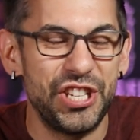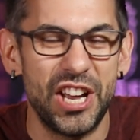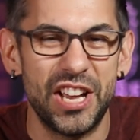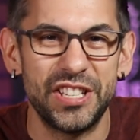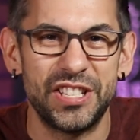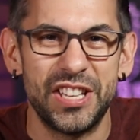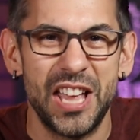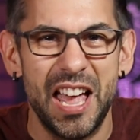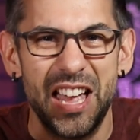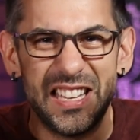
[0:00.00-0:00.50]

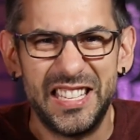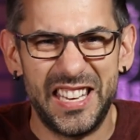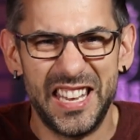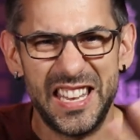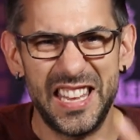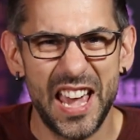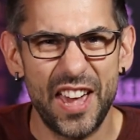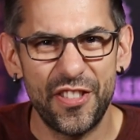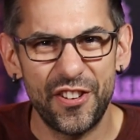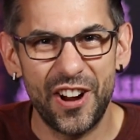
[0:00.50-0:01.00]
just
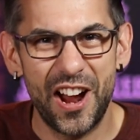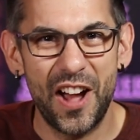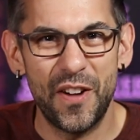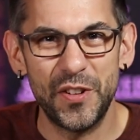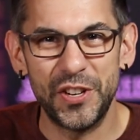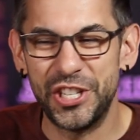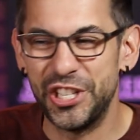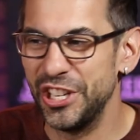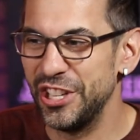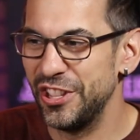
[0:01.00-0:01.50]
together how
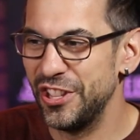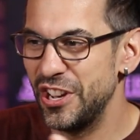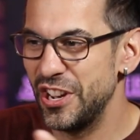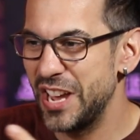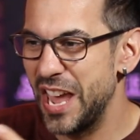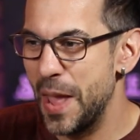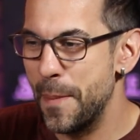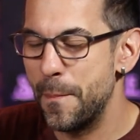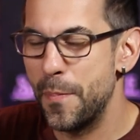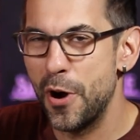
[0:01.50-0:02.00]
it should
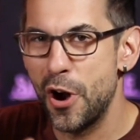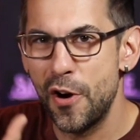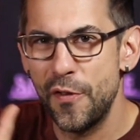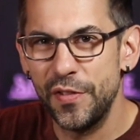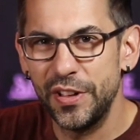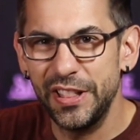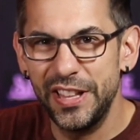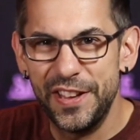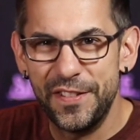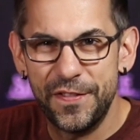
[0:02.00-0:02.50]
look and
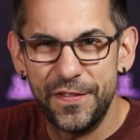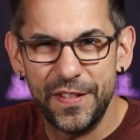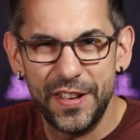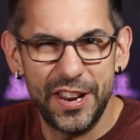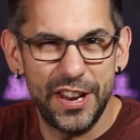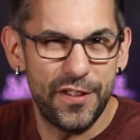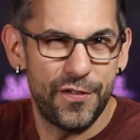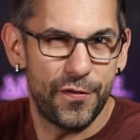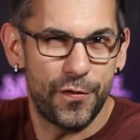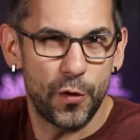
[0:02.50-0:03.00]
perfectly
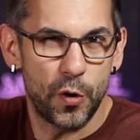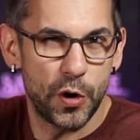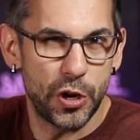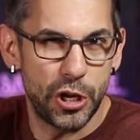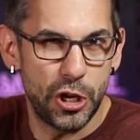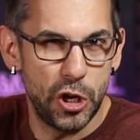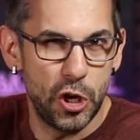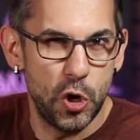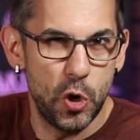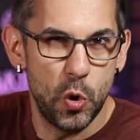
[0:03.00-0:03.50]
fitted for
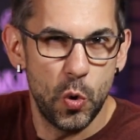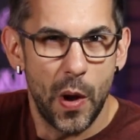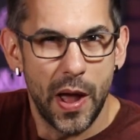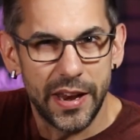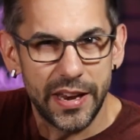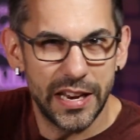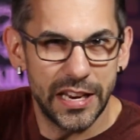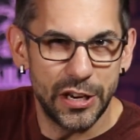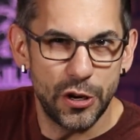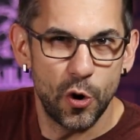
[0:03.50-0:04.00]
you
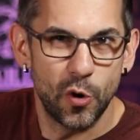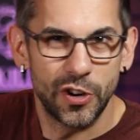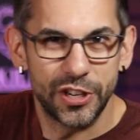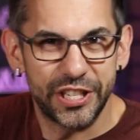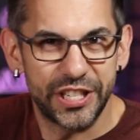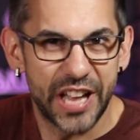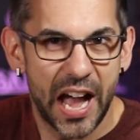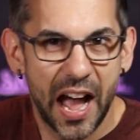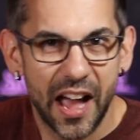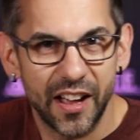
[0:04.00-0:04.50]
and in your
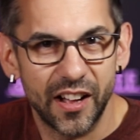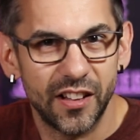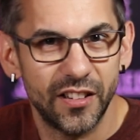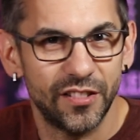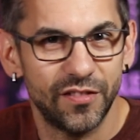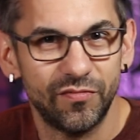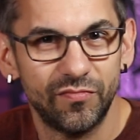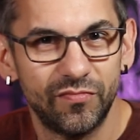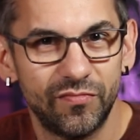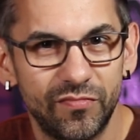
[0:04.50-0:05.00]

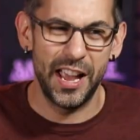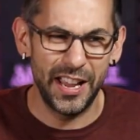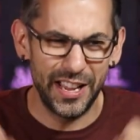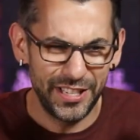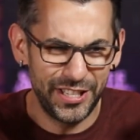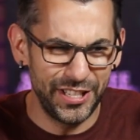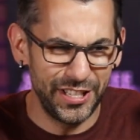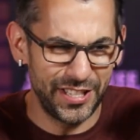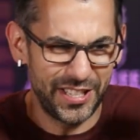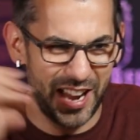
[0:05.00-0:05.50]
style. I
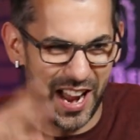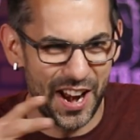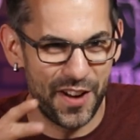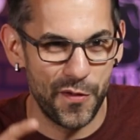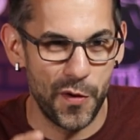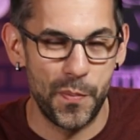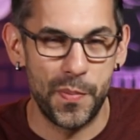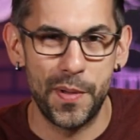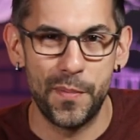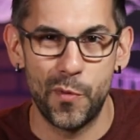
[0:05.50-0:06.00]
guess just kind
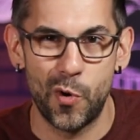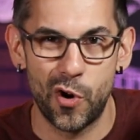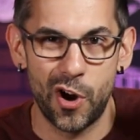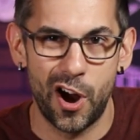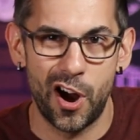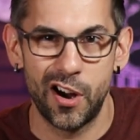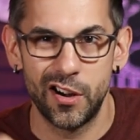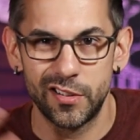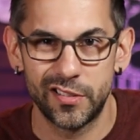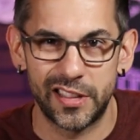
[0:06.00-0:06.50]
of a bit more
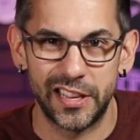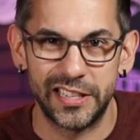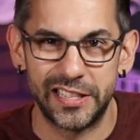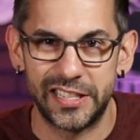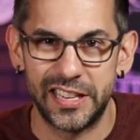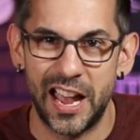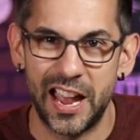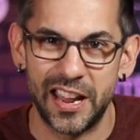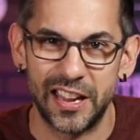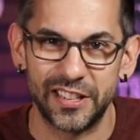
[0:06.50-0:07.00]
art than
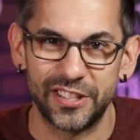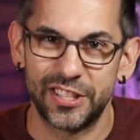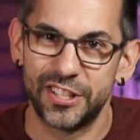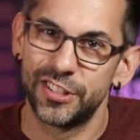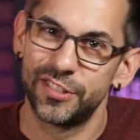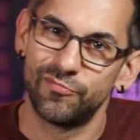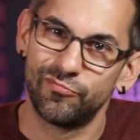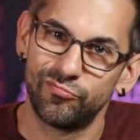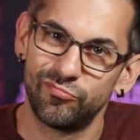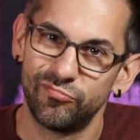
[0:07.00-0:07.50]
science.